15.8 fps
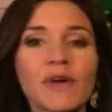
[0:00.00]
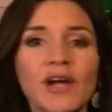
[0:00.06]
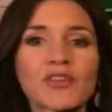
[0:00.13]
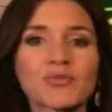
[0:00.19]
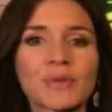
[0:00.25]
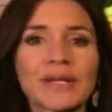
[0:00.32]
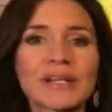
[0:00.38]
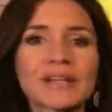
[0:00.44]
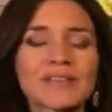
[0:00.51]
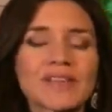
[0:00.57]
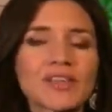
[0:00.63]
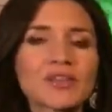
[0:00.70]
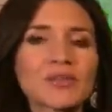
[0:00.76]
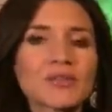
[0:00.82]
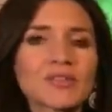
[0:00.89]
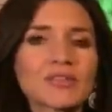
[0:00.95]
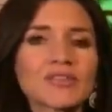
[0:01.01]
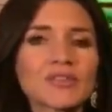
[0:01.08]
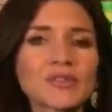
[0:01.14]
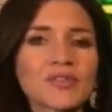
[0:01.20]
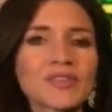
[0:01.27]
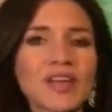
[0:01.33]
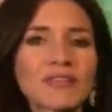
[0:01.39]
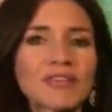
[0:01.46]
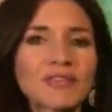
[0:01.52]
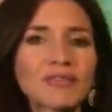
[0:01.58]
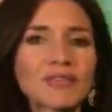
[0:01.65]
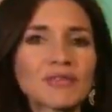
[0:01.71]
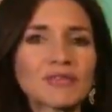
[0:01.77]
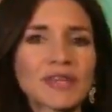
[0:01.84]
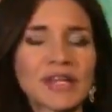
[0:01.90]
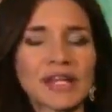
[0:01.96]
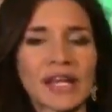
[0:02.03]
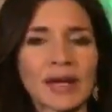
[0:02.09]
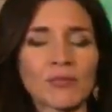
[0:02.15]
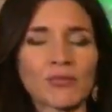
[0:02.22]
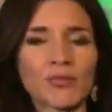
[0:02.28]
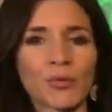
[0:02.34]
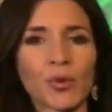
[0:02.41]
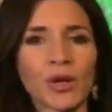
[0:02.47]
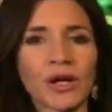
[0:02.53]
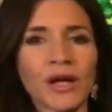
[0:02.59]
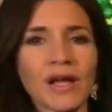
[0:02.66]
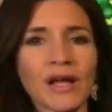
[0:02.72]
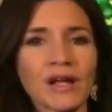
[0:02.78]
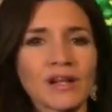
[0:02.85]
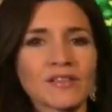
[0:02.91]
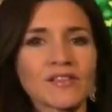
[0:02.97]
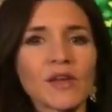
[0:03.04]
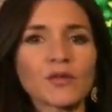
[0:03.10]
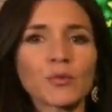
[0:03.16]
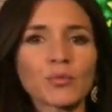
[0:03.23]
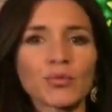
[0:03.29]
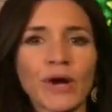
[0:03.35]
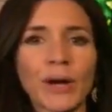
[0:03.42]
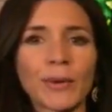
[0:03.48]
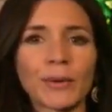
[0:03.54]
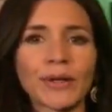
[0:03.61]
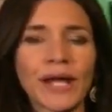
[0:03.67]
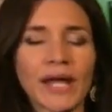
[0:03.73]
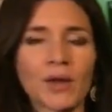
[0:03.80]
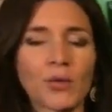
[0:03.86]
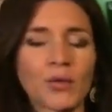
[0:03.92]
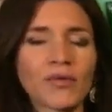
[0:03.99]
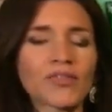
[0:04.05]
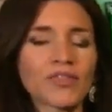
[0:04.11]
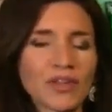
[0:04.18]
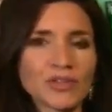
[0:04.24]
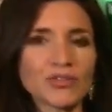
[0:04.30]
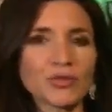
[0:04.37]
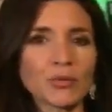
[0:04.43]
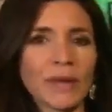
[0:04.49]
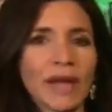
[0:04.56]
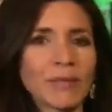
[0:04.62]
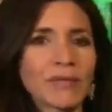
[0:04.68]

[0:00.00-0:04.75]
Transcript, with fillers: advisory continues until 7:15 a.m. for southern Broward and north central